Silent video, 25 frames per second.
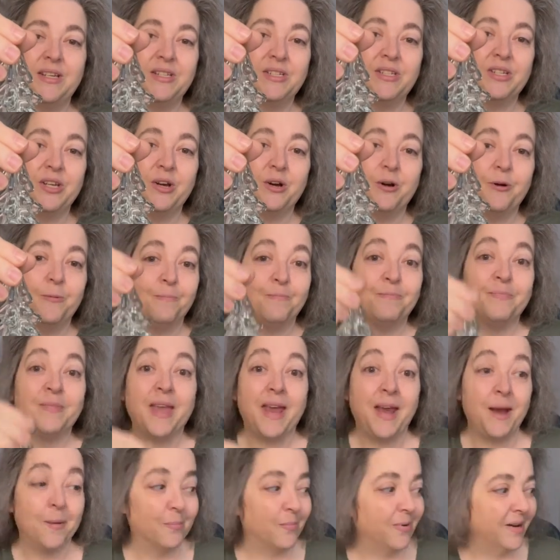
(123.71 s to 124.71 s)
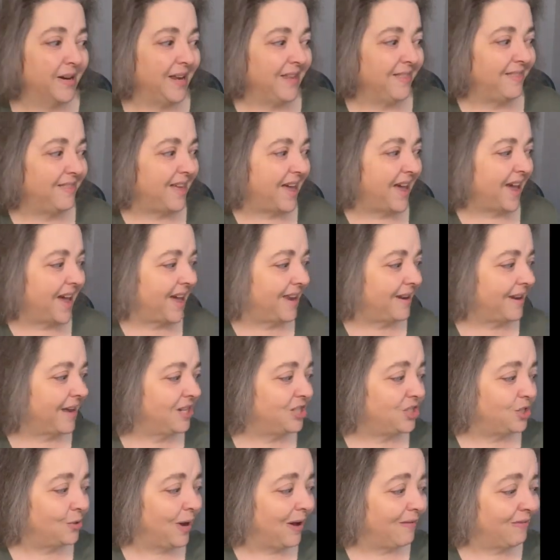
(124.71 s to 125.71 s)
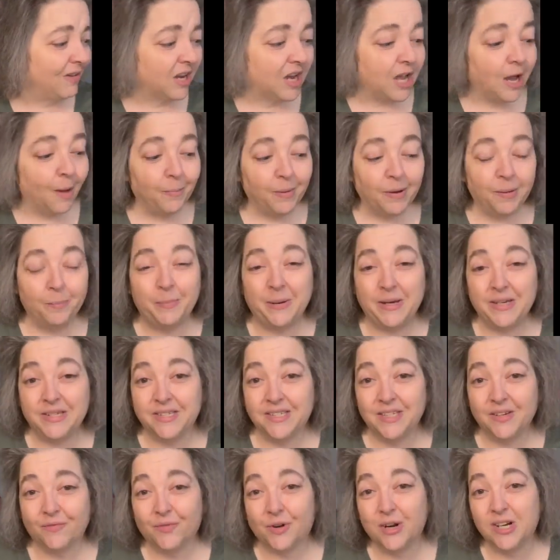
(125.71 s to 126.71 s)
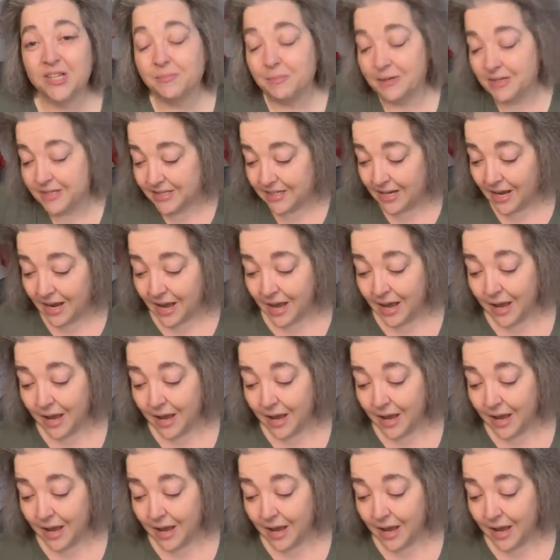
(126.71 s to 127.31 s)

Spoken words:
So I'm bringing that. I do have a couple of pieces of Christmas,